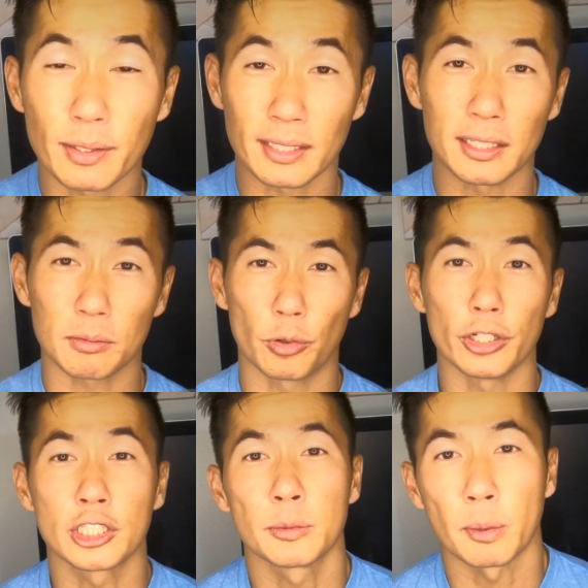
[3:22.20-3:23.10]
at a World
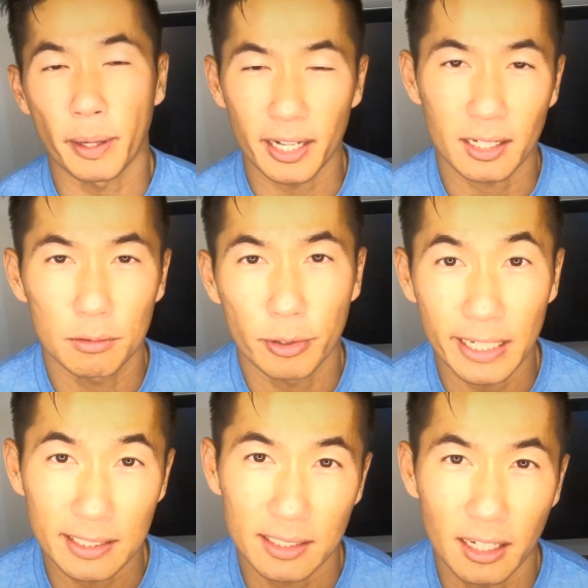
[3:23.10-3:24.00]
Superbike
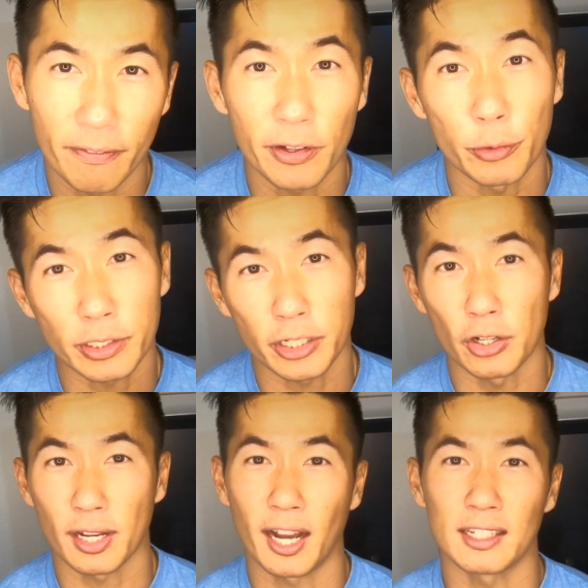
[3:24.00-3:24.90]
race a few weeks ago,
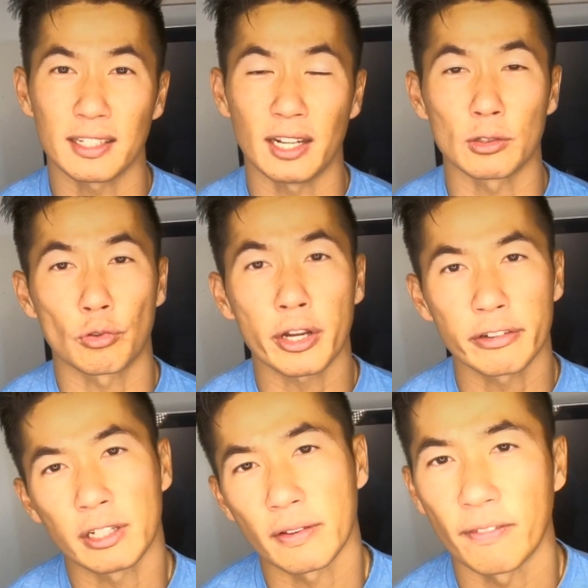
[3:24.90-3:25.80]
guys, and I was walking
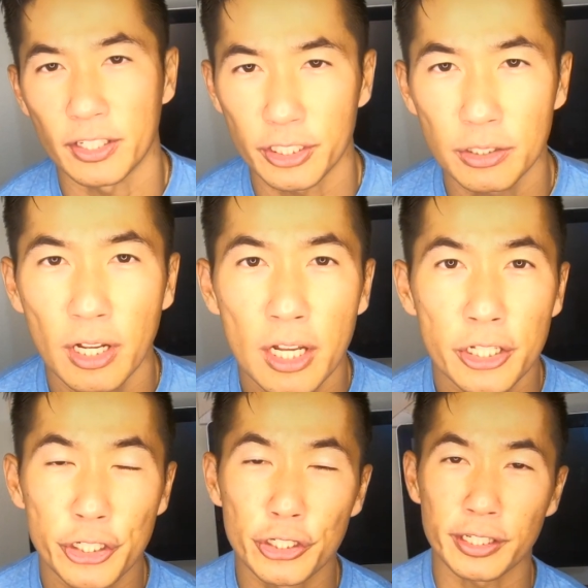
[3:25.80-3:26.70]
around the menu
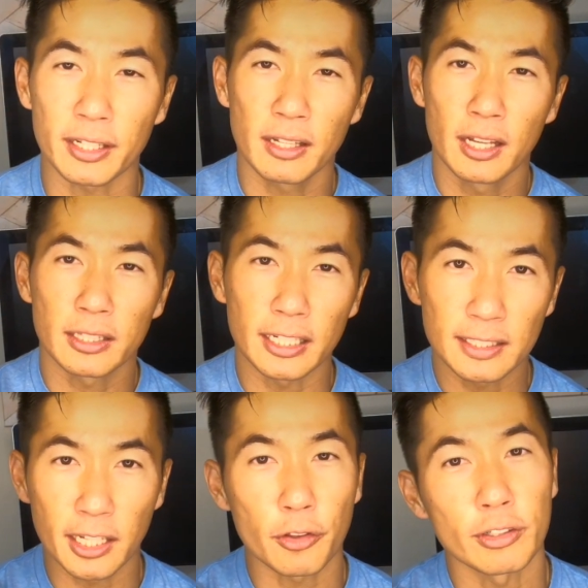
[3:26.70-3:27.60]
using the
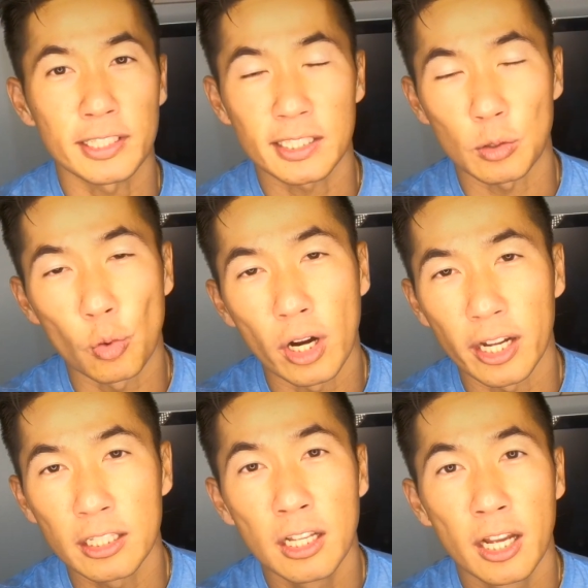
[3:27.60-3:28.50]
Insta360
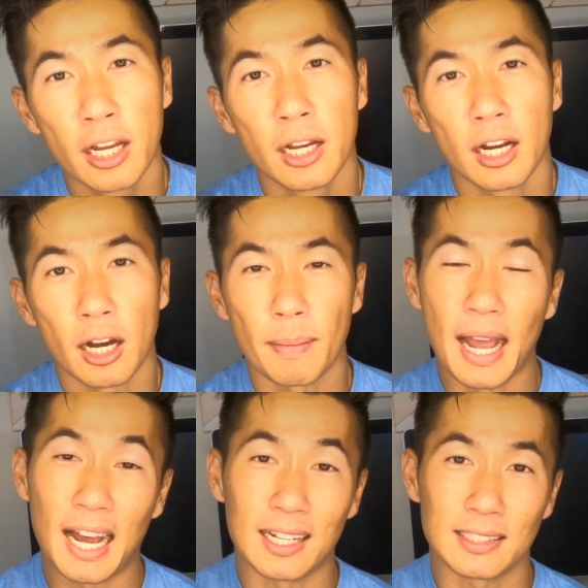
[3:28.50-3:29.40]
One
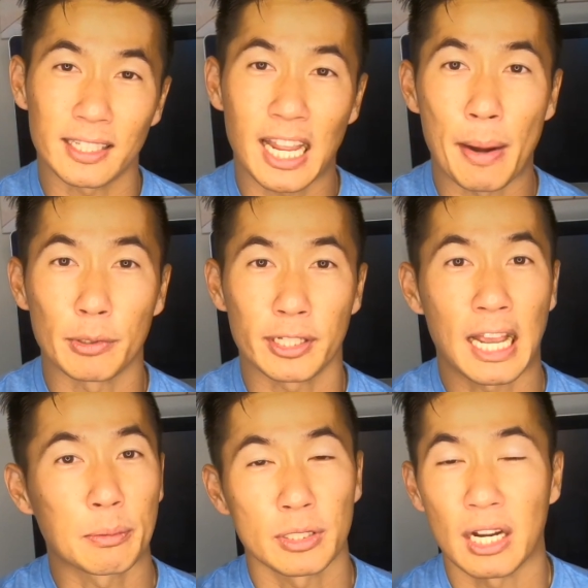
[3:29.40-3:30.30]
as the camera to
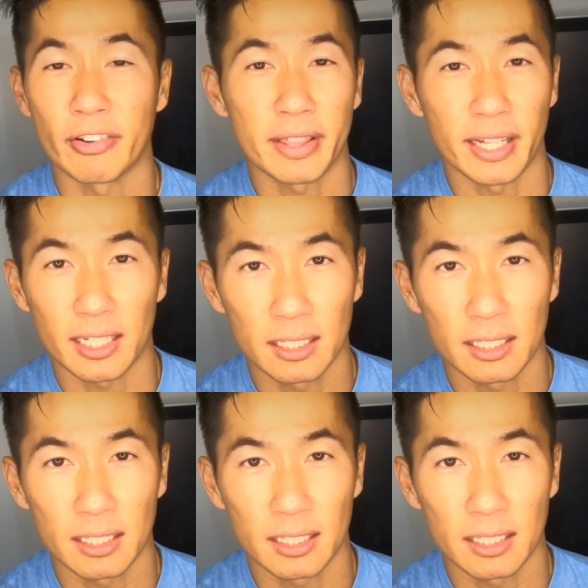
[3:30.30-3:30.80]
capture everything.